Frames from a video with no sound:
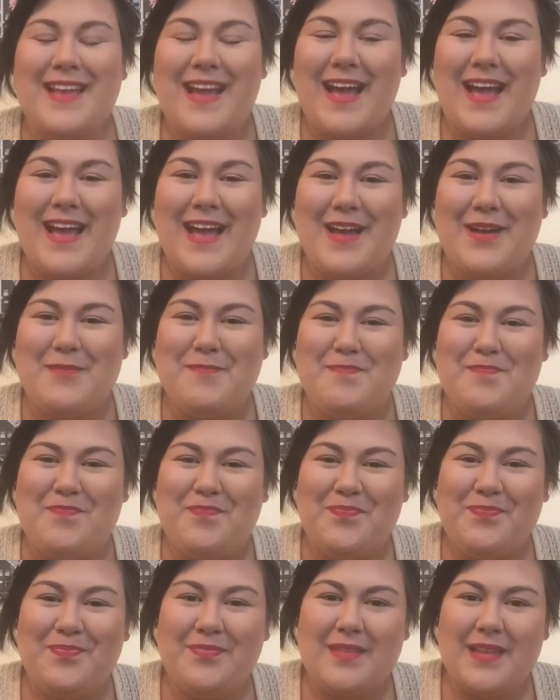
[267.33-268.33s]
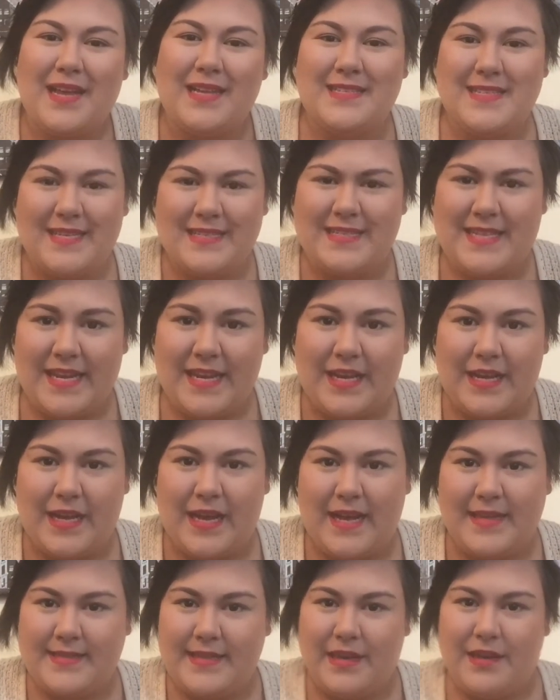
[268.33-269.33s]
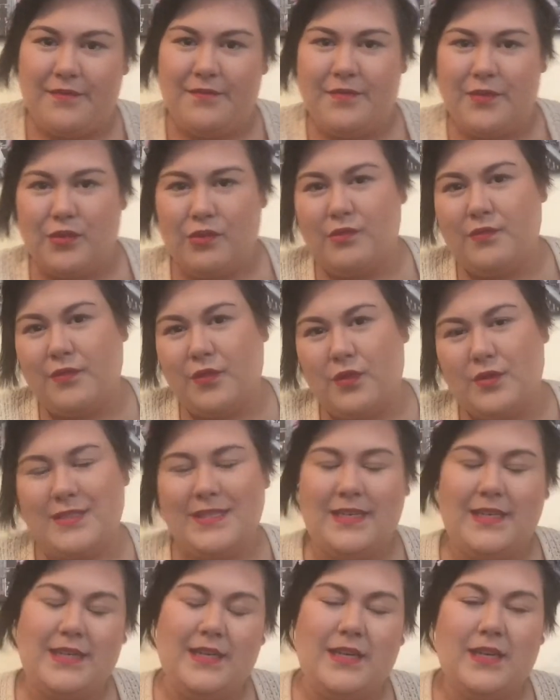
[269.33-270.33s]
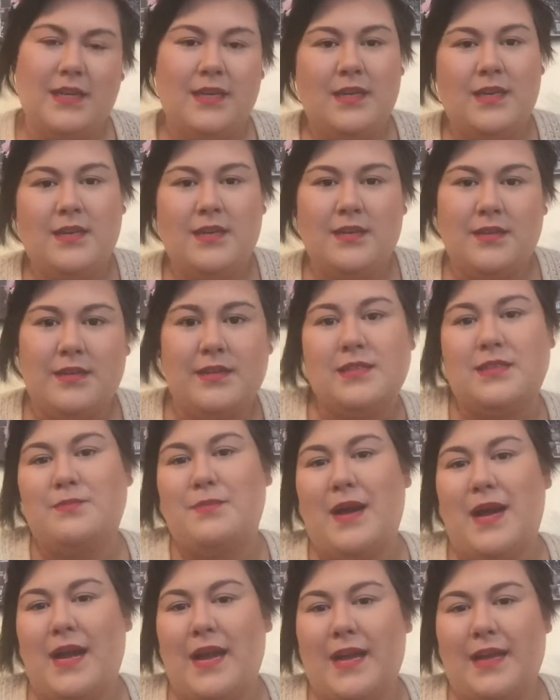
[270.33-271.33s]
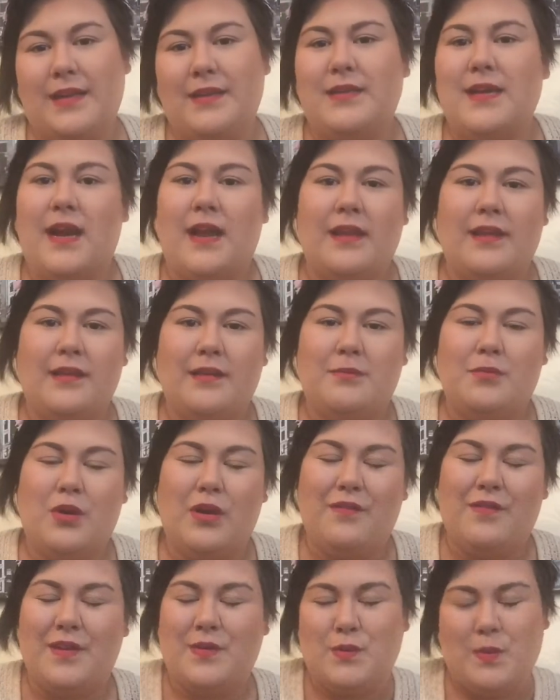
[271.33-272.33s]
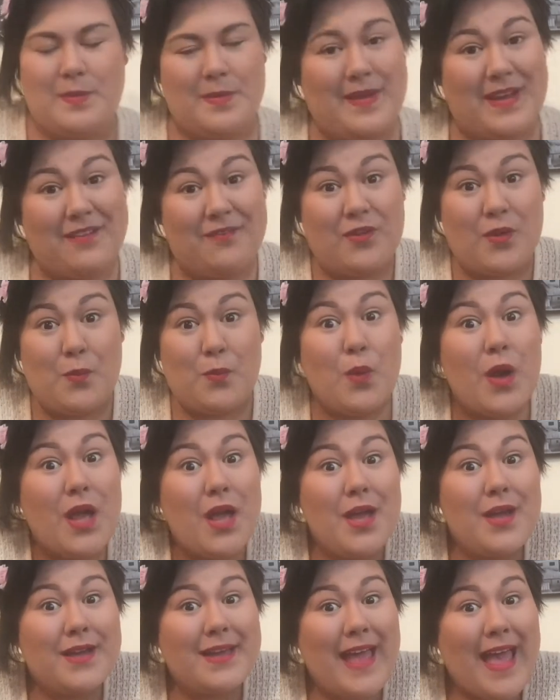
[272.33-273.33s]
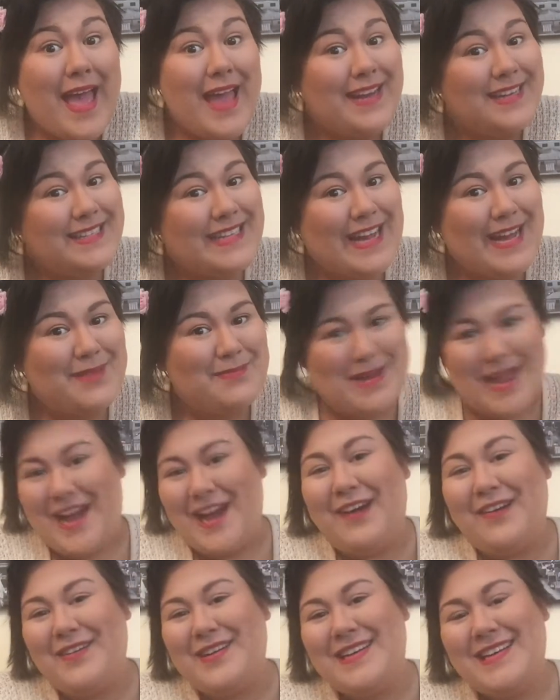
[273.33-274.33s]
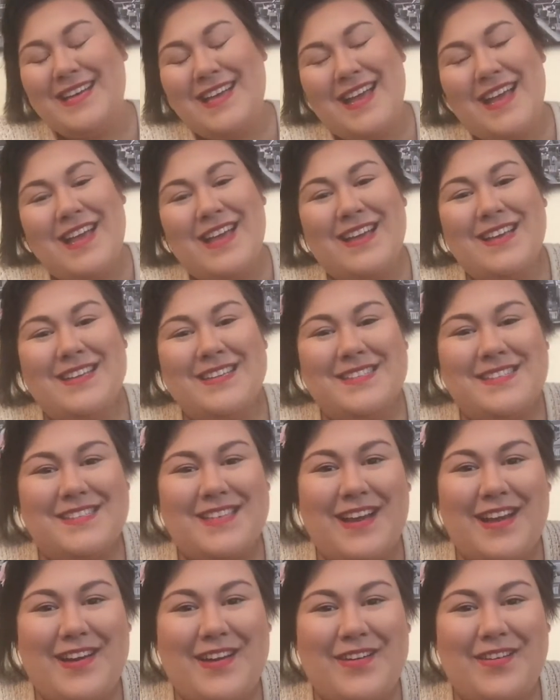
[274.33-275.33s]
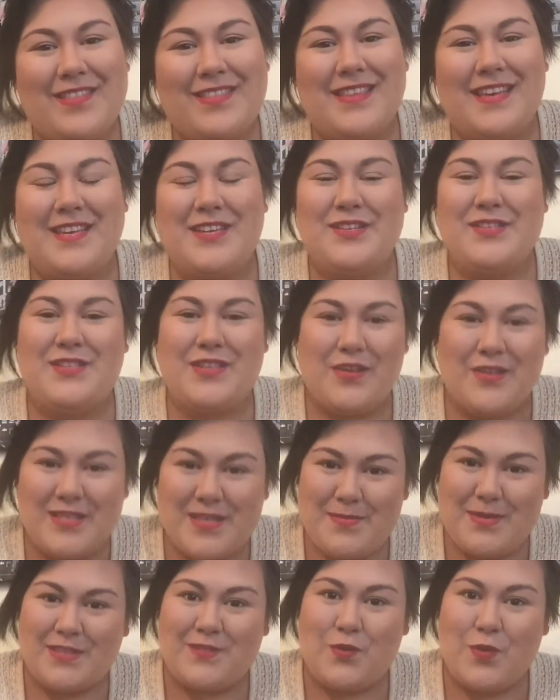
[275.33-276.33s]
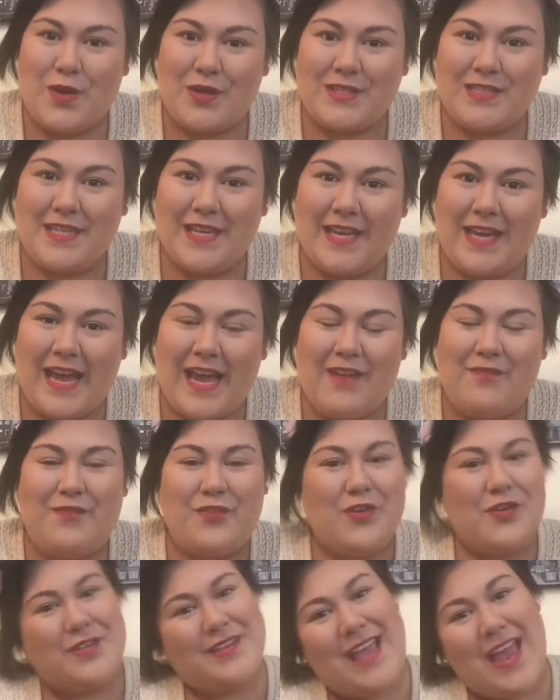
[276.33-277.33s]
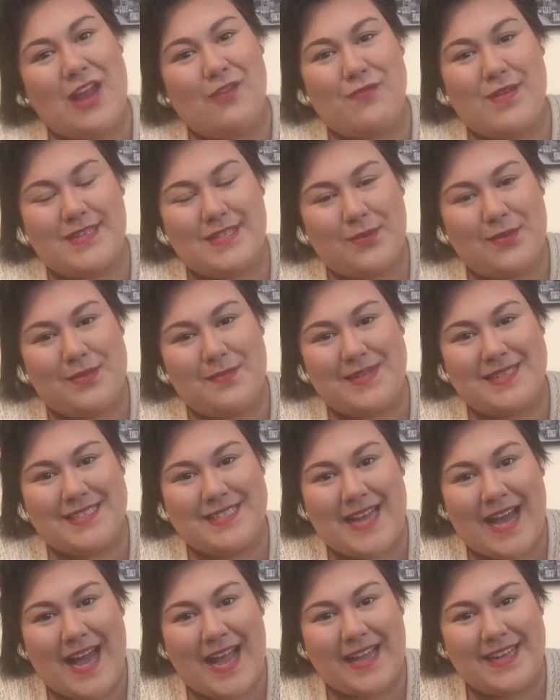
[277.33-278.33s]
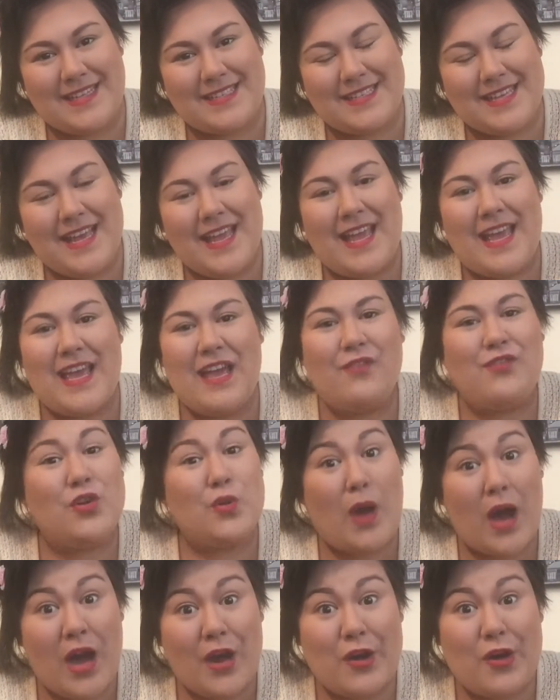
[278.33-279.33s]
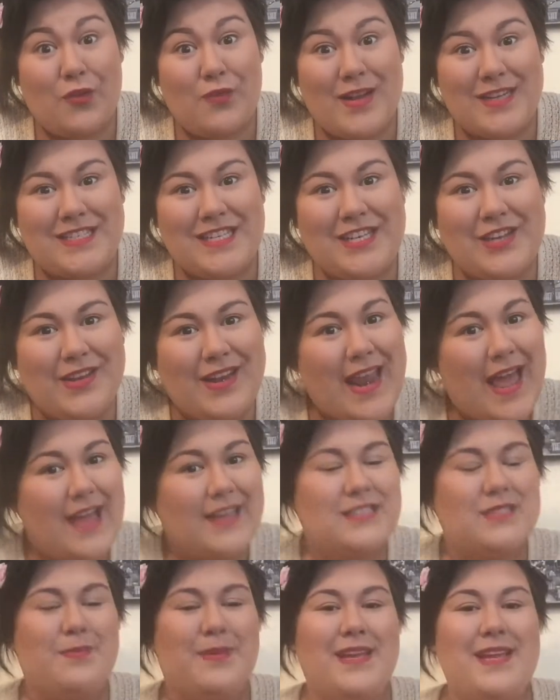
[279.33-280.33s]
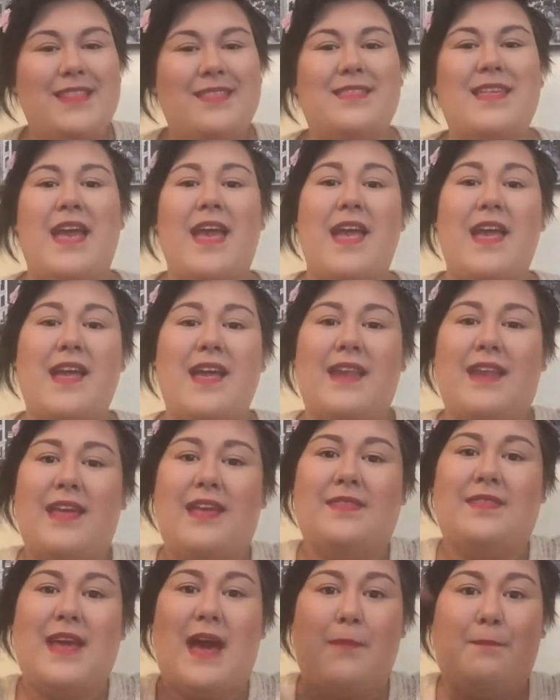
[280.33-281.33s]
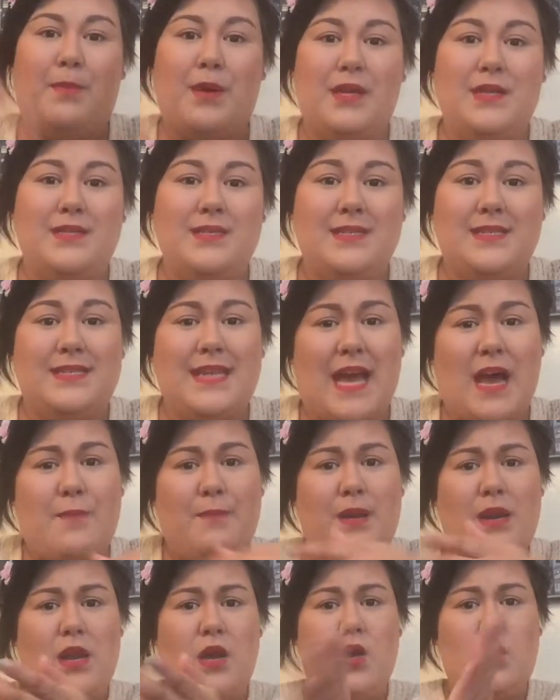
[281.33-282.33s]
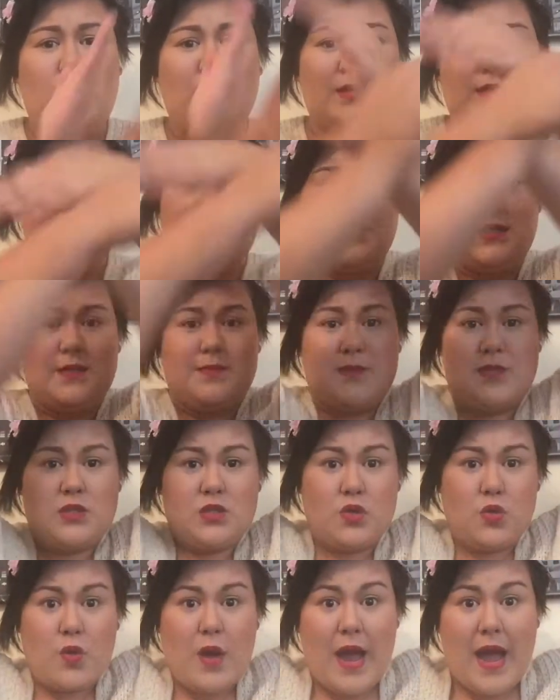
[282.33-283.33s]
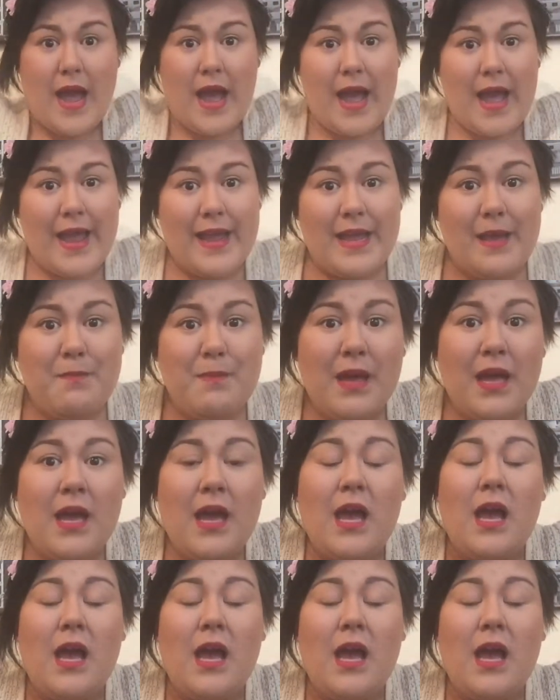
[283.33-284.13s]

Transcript: As in dinner, as in food for tea, because my darling boyfriend will be back from work anytime now. So thank you so much for watching and for getting ready with me tonight. If you aren't already and you'd like to be, then hit that button down below and subscribe.